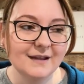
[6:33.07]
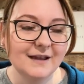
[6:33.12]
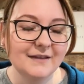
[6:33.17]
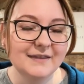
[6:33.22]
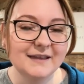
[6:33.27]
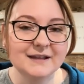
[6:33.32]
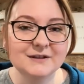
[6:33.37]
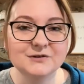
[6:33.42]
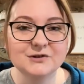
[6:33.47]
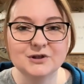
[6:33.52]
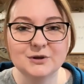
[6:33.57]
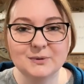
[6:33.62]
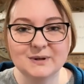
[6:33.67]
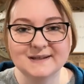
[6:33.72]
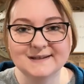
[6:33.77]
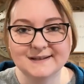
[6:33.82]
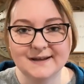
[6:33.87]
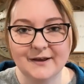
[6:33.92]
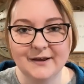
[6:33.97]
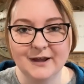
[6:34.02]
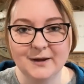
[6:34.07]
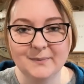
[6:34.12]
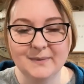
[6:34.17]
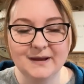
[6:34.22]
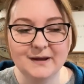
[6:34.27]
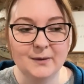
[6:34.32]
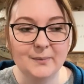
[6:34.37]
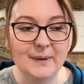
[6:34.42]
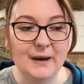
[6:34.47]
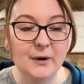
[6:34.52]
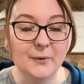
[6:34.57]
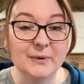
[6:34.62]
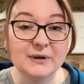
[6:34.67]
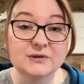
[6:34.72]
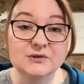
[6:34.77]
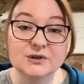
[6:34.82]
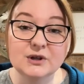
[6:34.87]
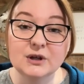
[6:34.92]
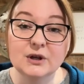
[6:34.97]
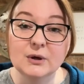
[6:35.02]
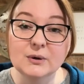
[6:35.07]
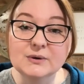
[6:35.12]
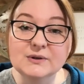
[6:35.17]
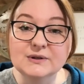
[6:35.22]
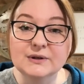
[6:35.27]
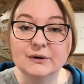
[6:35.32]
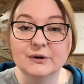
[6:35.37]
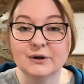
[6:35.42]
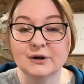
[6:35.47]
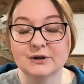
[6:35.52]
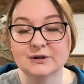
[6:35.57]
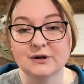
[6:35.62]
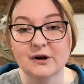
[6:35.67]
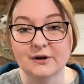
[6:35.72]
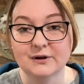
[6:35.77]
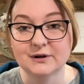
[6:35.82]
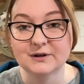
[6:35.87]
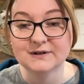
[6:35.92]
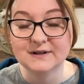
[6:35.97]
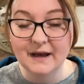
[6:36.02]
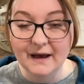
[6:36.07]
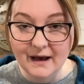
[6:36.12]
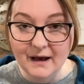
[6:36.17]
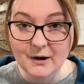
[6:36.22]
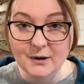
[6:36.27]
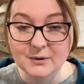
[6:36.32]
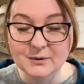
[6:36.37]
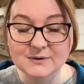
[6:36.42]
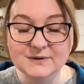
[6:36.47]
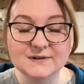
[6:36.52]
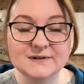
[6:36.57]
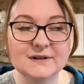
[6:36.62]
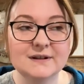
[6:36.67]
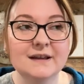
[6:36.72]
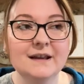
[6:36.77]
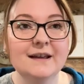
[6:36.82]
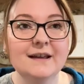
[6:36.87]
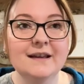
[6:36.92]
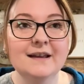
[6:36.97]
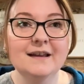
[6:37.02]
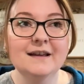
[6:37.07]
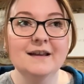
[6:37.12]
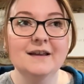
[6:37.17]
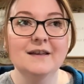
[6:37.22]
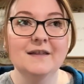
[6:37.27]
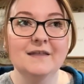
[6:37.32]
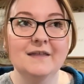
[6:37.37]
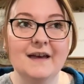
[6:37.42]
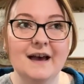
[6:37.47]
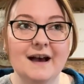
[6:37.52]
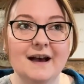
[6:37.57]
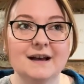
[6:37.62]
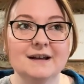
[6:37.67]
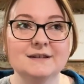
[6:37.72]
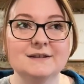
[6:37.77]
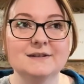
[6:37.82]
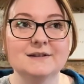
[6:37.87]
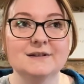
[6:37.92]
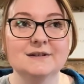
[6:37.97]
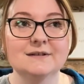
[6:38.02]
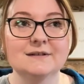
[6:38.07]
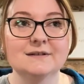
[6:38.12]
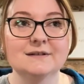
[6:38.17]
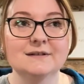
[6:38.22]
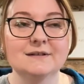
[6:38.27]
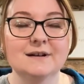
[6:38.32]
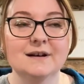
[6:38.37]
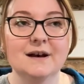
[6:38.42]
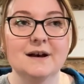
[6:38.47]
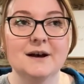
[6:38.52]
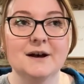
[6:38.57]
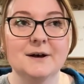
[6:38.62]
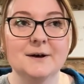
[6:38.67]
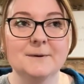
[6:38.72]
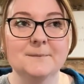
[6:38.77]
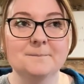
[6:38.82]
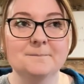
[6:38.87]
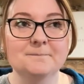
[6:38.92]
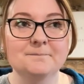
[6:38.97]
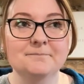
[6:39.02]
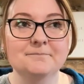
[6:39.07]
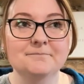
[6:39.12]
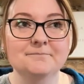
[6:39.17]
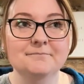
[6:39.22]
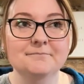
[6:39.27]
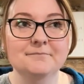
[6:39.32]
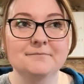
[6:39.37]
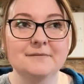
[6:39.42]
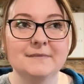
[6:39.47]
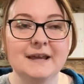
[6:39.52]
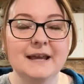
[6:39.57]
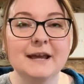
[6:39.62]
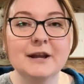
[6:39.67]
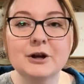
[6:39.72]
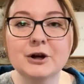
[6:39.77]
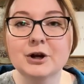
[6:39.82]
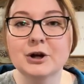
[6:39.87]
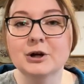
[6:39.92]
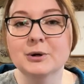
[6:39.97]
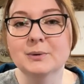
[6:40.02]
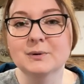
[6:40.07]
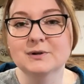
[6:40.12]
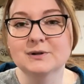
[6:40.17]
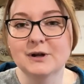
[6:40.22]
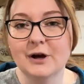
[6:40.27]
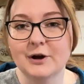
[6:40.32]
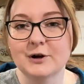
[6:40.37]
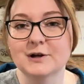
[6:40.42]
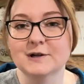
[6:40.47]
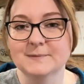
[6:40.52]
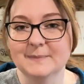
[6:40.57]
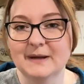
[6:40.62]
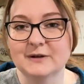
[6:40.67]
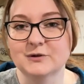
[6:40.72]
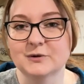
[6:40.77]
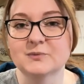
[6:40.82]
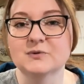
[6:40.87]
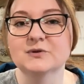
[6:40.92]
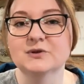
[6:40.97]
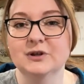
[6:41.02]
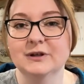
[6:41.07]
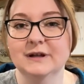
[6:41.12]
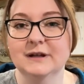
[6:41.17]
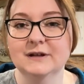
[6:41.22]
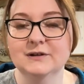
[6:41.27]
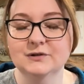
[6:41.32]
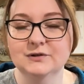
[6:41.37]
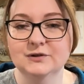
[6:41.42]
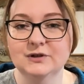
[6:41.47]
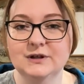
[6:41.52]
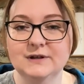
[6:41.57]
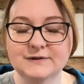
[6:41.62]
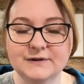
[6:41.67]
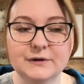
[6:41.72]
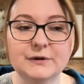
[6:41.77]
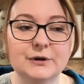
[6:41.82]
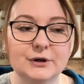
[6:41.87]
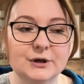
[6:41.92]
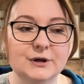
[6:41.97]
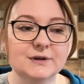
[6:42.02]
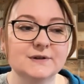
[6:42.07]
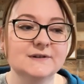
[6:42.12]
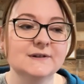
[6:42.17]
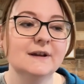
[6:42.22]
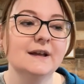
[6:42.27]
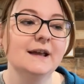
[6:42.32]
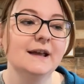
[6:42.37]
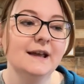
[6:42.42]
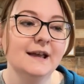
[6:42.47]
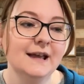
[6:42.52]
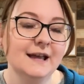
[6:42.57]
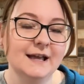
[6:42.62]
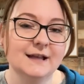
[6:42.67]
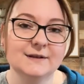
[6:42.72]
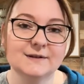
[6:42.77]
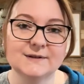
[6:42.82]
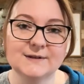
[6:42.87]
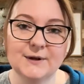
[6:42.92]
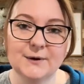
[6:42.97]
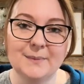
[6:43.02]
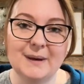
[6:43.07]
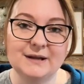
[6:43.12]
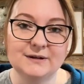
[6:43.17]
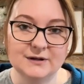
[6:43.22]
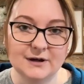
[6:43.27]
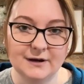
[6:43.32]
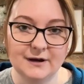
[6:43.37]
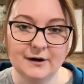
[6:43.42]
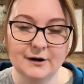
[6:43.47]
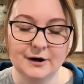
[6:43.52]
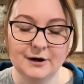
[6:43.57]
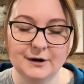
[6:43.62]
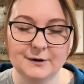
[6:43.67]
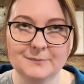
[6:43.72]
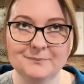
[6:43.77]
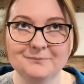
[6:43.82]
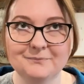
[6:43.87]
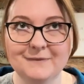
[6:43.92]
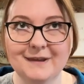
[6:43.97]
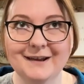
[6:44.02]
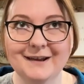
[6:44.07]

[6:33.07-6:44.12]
and then she was telling me about when she goes to her daughter's house that um, in her daughter's bedroom. She she's a nurse, and so my daughter,